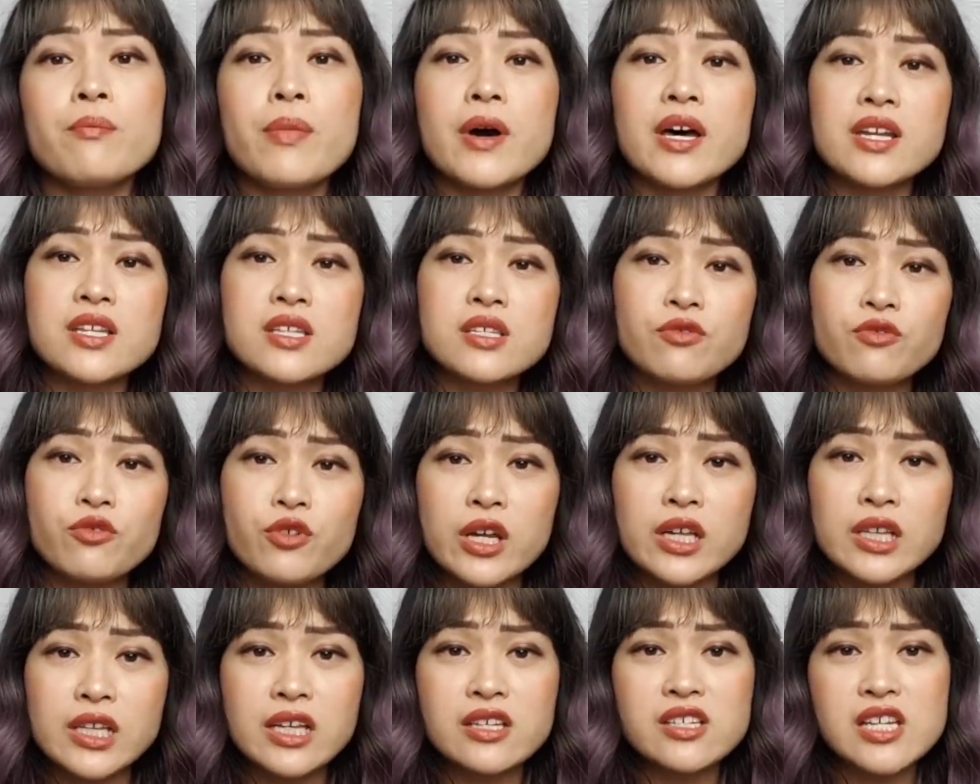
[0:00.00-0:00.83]
But it's
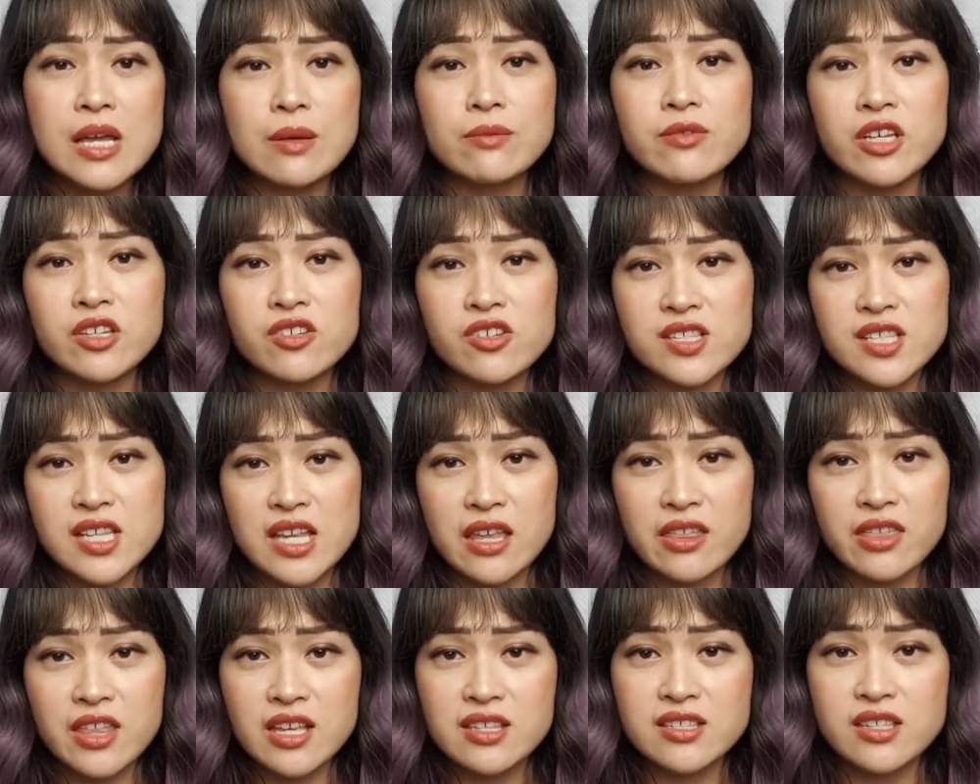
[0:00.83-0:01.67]
really tempting to
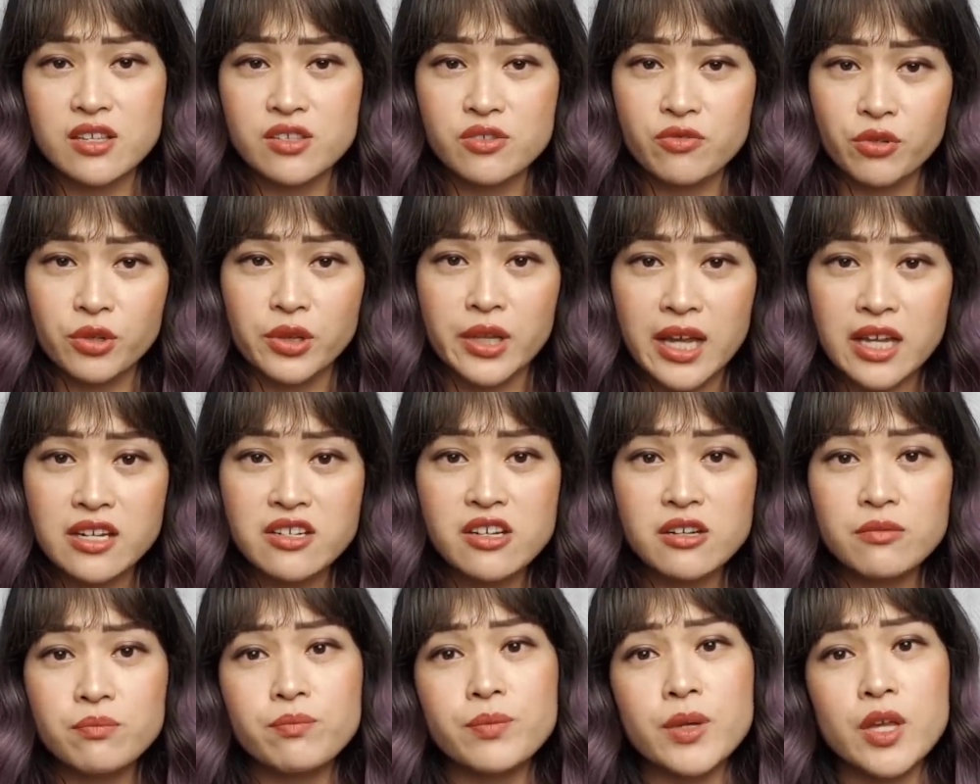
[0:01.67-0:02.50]
see things as
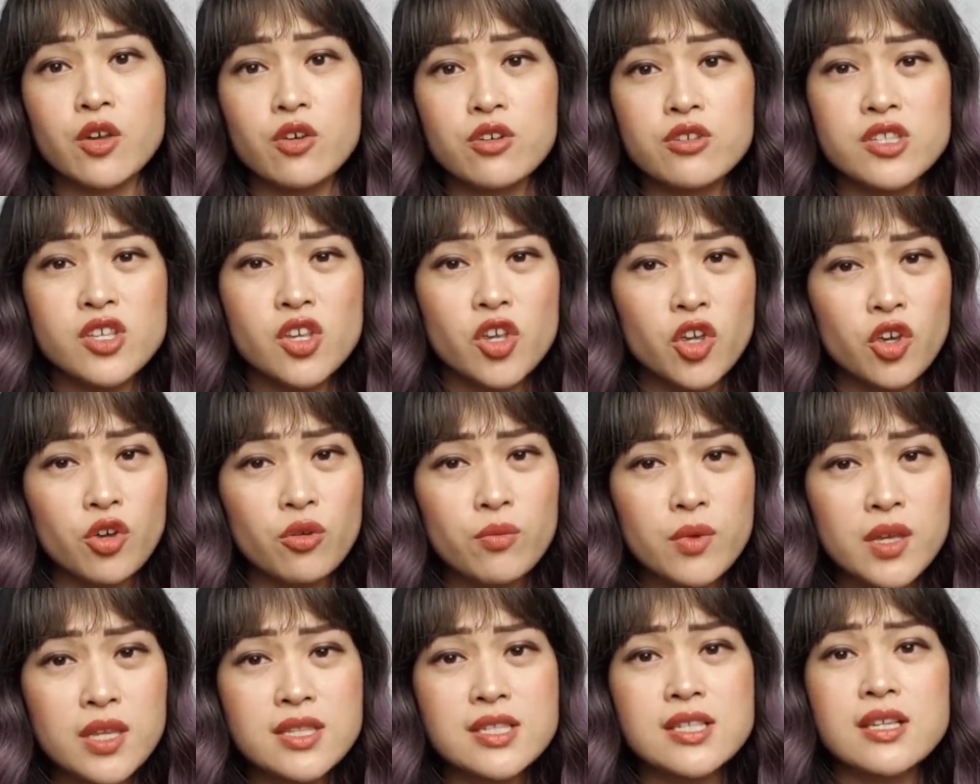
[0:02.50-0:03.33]
related because
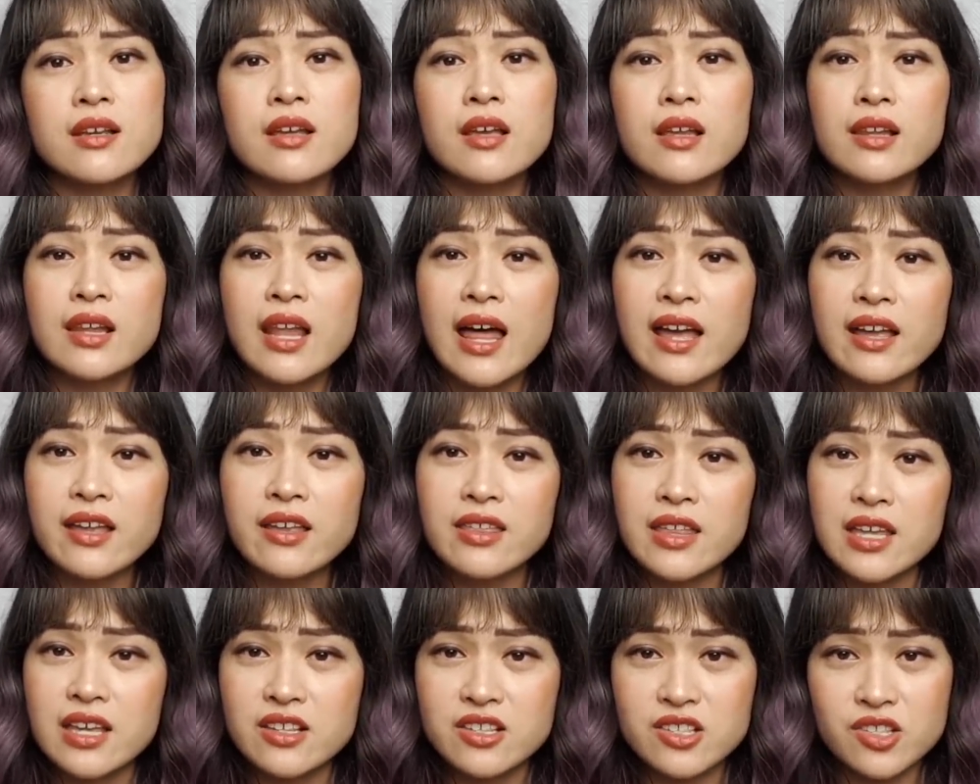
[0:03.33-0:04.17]
humans like
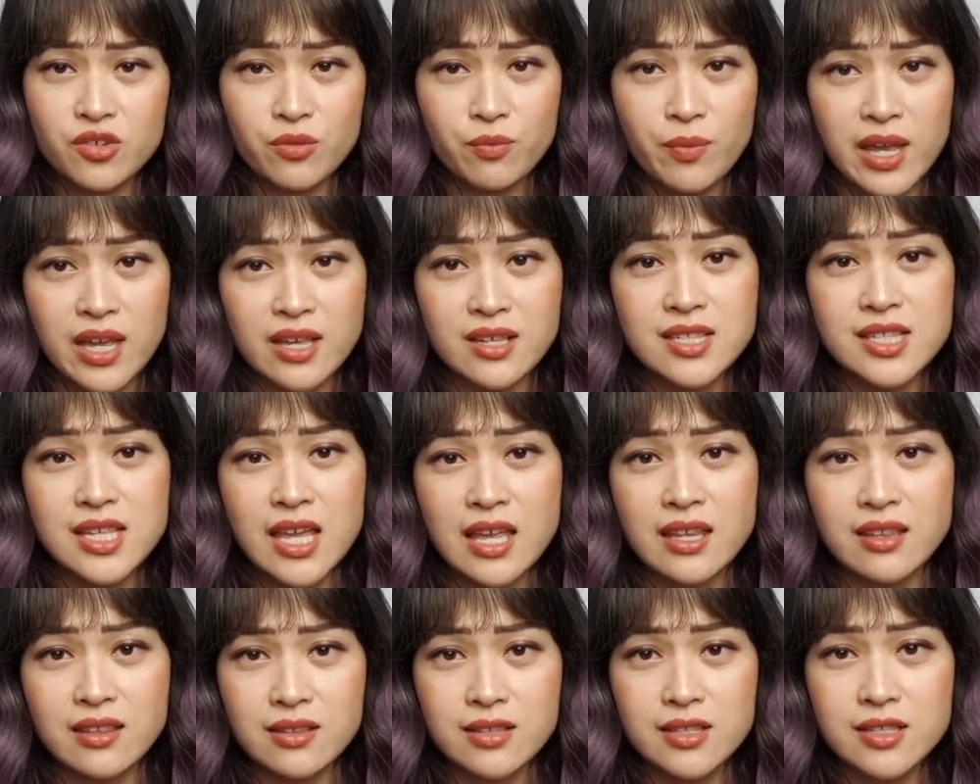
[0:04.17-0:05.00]
things to make
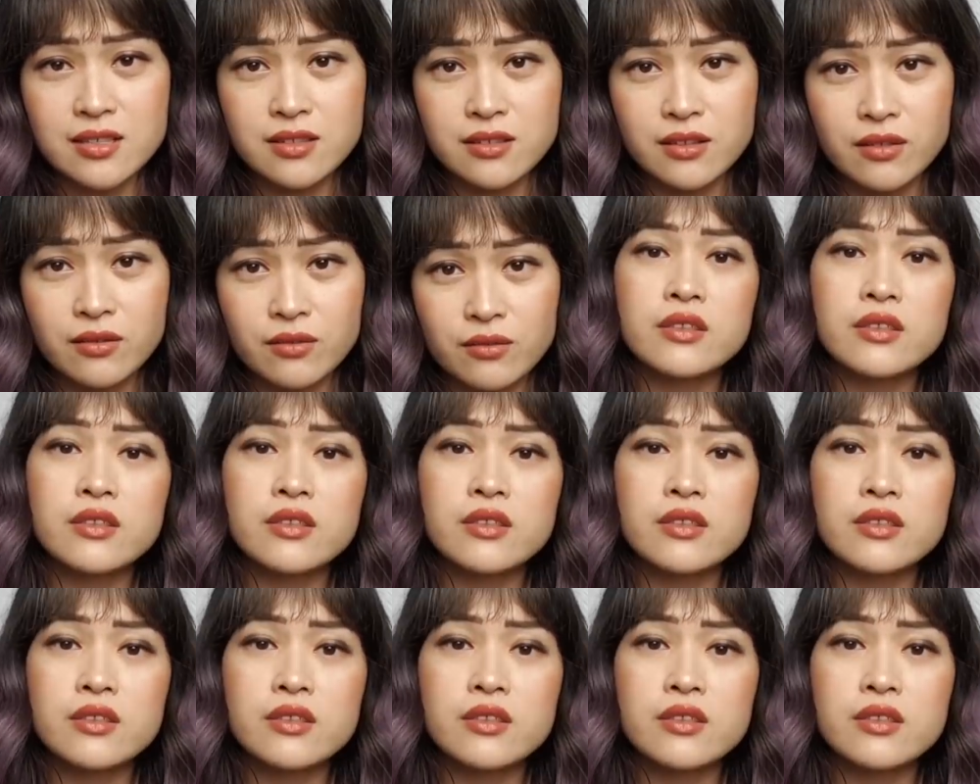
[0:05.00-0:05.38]
sense.